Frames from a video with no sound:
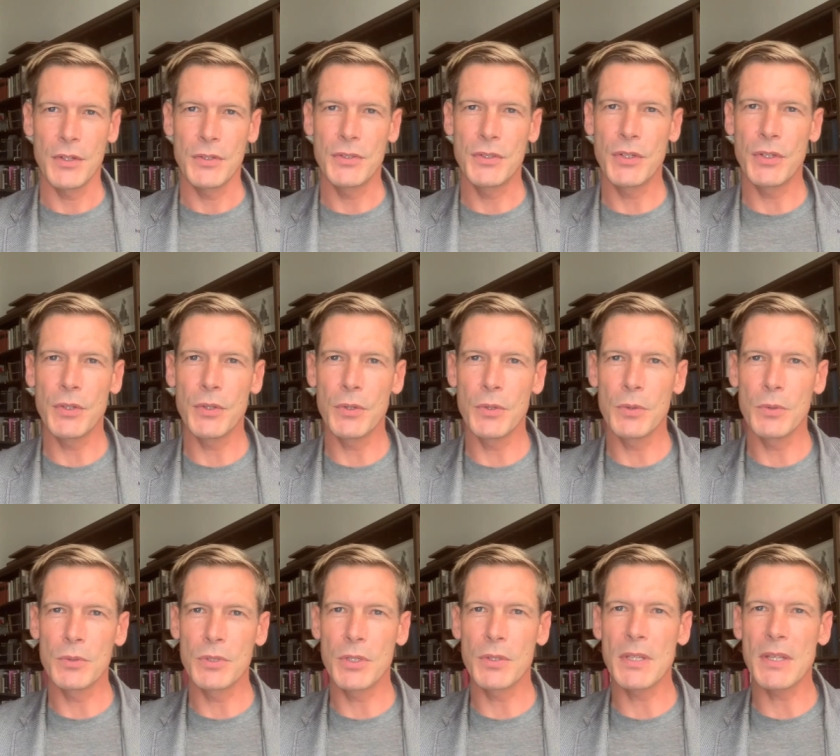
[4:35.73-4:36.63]

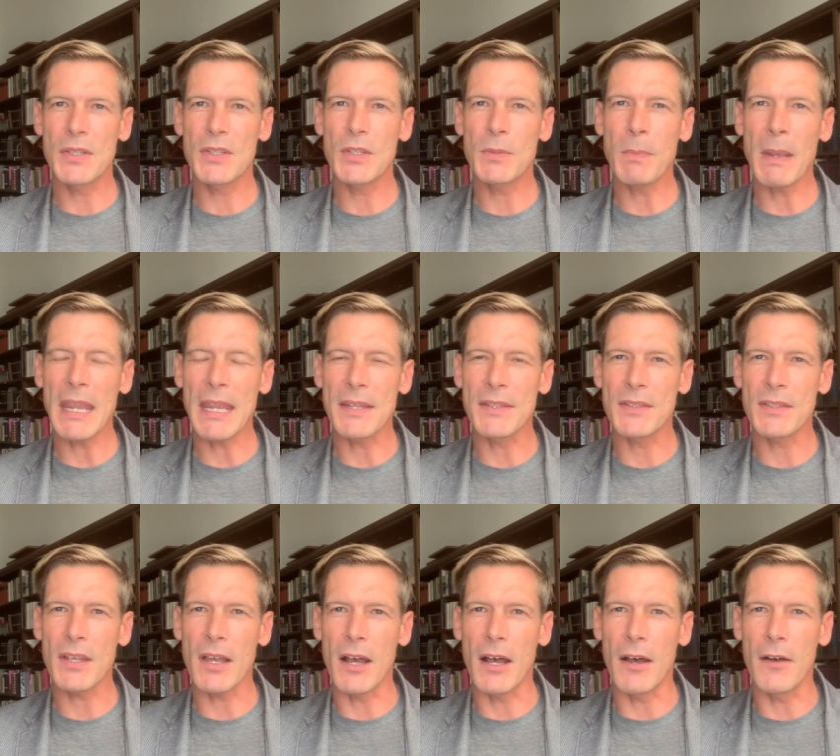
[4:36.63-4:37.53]
to the
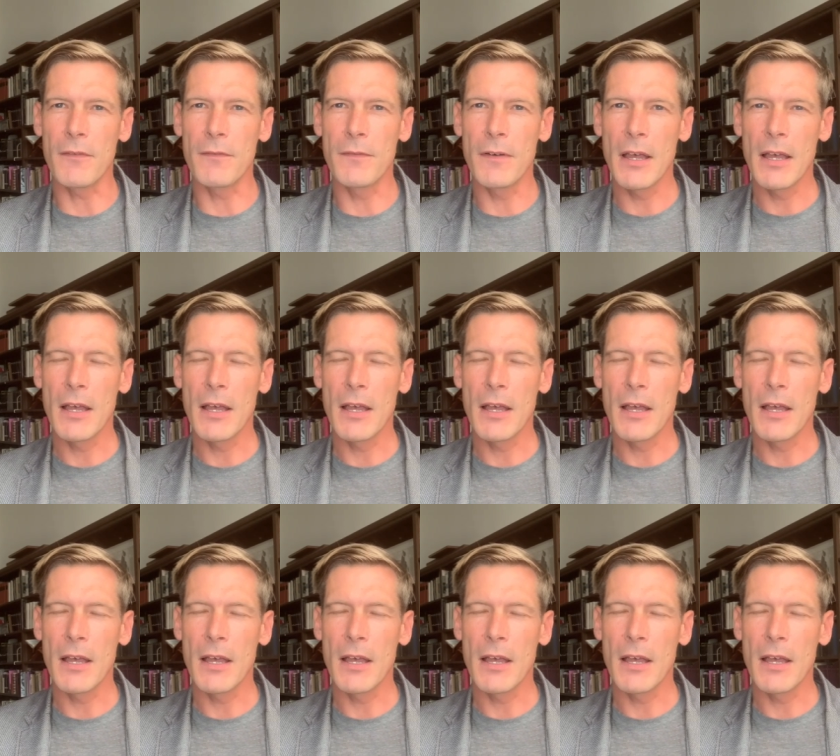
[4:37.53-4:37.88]
space of